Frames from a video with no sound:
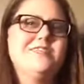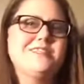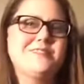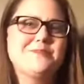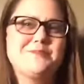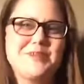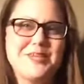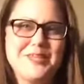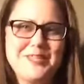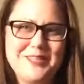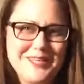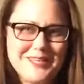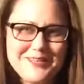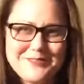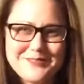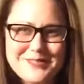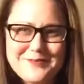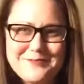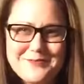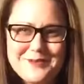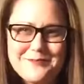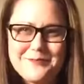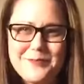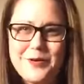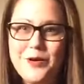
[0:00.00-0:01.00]
I'm trying to think of
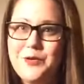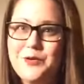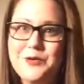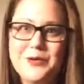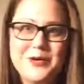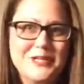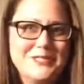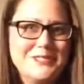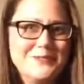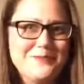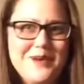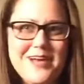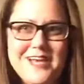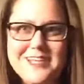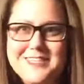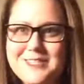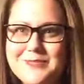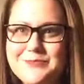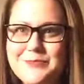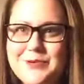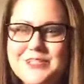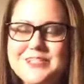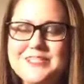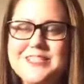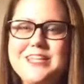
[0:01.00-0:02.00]
some, Polar Express, some
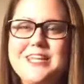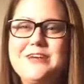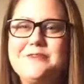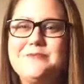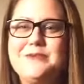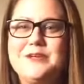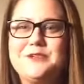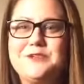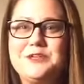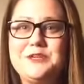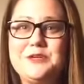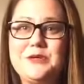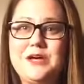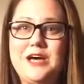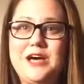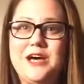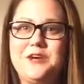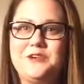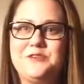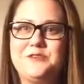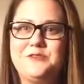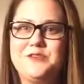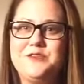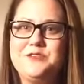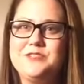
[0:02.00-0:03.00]
ones that I've been
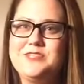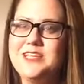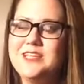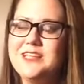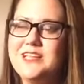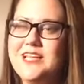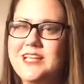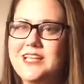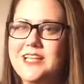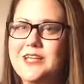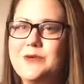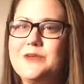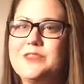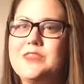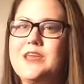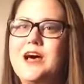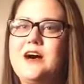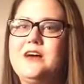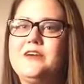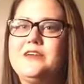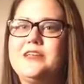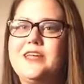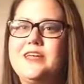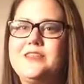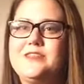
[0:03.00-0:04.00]
using lately with
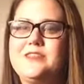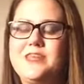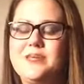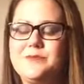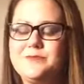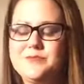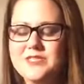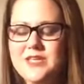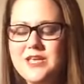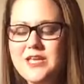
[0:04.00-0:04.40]
holiday themes.